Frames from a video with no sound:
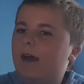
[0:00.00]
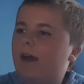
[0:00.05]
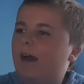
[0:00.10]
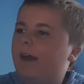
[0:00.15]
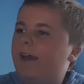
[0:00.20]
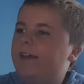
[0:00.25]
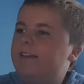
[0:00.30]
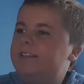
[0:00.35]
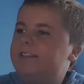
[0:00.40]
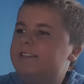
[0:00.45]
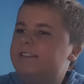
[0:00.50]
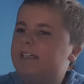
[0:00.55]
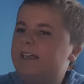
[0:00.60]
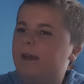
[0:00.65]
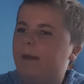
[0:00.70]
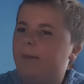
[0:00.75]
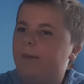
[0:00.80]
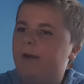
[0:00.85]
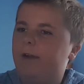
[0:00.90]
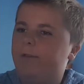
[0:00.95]
I hate to
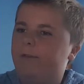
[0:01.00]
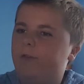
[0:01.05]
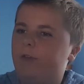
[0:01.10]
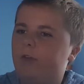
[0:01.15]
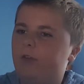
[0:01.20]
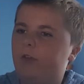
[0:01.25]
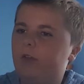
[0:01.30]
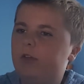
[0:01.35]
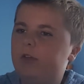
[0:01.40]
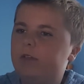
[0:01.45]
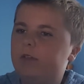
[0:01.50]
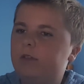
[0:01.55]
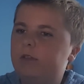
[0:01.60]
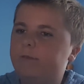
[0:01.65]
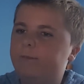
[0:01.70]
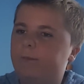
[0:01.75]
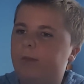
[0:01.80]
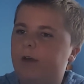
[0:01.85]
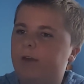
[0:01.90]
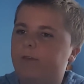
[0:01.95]
say it, but if you
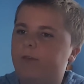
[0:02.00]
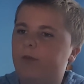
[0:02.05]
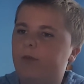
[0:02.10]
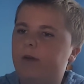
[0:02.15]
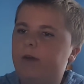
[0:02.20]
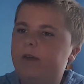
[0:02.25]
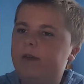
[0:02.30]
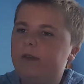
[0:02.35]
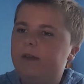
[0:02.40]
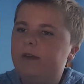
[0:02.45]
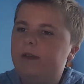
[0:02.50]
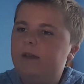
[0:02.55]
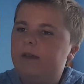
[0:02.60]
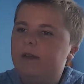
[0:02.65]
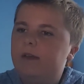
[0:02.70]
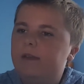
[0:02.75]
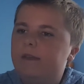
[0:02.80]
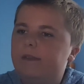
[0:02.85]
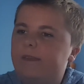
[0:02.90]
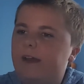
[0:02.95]
want
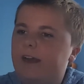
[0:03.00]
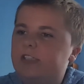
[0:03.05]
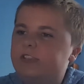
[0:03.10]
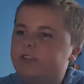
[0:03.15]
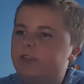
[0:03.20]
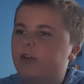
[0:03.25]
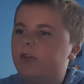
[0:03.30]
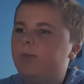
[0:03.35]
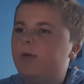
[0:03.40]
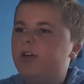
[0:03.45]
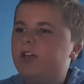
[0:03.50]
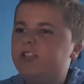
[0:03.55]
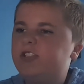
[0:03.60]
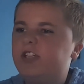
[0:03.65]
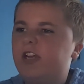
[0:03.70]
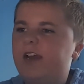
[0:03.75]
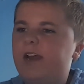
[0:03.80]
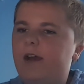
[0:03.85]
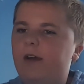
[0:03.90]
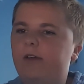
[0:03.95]
that sort of book,
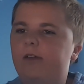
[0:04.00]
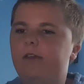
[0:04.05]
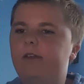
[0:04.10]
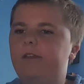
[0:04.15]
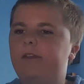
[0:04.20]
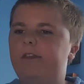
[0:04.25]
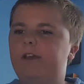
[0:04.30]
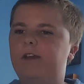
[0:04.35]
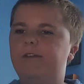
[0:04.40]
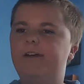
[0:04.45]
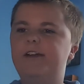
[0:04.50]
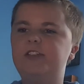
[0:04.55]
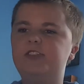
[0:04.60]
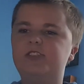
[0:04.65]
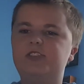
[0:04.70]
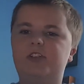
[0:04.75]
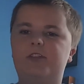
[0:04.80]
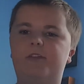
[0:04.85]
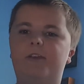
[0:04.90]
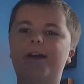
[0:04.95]
check out The
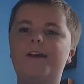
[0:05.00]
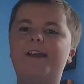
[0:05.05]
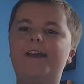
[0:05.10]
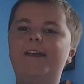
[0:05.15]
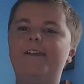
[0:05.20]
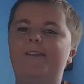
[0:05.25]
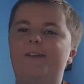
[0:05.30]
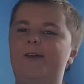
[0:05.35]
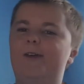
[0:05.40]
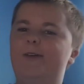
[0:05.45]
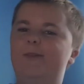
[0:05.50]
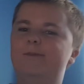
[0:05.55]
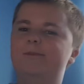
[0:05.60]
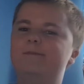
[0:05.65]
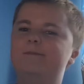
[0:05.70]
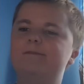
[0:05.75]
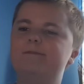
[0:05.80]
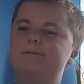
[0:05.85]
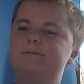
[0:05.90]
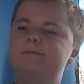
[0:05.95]
Adventures of Lucky Lou.
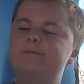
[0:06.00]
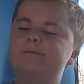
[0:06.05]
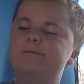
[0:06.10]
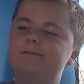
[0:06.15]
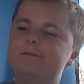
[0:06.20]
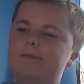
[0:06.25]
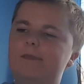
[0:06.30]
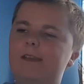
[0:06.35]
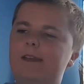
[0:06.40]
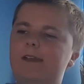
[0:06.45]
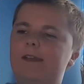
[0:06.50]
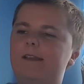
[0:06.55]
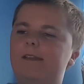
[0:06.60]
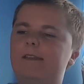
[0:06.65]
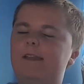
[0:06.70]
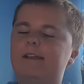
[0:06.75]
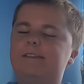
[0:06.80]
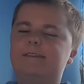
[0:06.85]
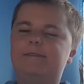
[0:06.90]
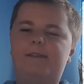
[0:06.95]

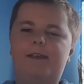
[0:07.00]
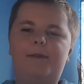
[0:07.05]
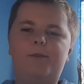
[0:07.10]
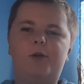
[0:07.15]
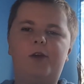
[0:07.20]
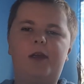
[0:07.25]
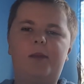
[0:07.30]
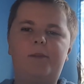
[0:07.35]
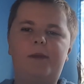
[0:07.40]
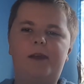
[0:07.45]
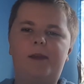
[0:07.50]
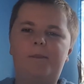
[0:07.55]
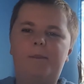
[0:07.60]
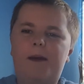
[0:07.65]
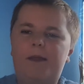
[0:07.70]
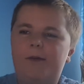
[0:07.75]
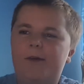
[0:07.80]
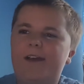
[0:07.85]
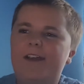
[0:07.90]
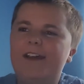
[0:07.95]
That's a fake book I made up,
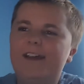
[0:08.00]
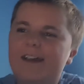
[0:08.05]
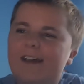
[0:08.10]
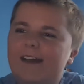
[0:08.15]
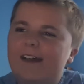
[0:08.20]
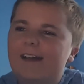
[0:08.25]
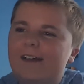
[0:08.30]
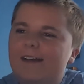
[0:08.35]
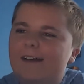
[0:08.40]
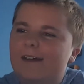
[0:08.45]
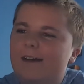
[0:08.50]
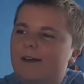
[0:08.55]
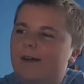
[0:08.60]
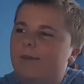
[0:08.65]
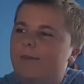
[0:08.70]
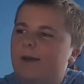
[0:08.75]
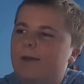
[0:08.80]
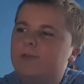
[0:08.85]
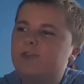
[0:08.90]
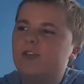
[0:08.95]
by the way.
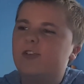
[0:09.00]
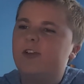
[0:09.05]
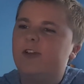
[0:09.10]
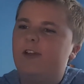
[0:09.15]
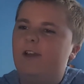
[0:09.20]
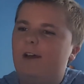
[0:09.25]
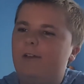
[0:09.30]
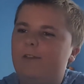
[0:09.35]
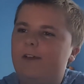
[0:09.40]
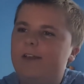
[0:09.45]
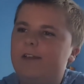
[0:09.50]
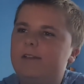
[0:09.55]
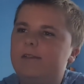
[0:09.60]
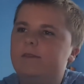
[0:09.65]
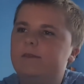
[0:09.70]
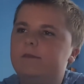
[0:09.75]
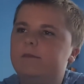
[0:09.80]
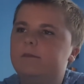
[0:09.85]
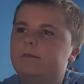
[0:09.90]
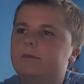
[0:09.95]
I'm sure you'd love it.
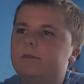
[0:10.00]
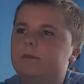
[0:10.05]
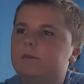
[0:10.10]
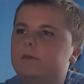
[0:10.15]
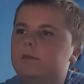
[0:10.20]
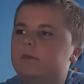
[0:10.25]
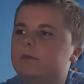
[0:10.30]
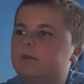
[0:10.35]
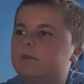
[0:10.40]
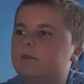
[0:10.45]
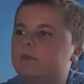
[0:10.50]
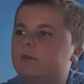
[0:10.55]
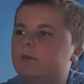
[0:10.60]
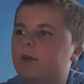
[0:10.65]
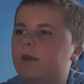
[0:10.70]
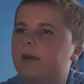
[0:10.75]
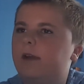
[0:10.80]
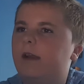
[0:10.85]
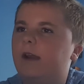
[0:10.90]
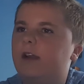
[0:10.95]

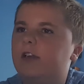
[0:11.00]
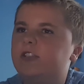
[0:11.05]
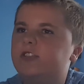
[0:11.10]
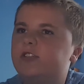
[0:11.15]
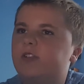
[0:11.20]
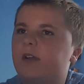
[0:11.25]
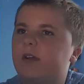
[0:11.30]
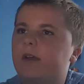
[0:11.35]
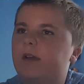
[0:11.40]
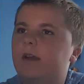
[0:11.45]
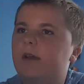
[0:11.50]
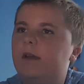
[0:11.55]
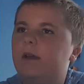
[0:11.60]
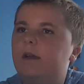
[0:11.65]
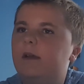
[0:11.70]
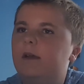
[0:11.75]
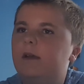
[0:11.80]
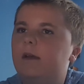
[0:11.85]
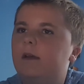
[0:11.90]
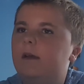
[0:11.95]
What did I just click?
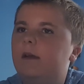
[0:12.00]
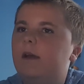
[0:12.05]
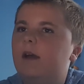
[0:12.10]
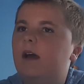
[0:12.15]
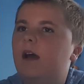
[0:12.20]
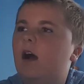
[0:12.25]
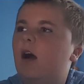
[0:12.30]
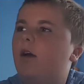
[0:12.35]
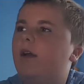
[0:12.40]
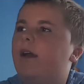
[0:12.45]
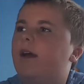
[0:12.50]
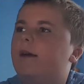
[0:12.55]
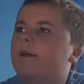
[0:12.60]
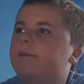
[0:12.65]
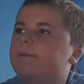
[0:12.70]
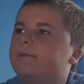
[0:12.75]
Oh yeah.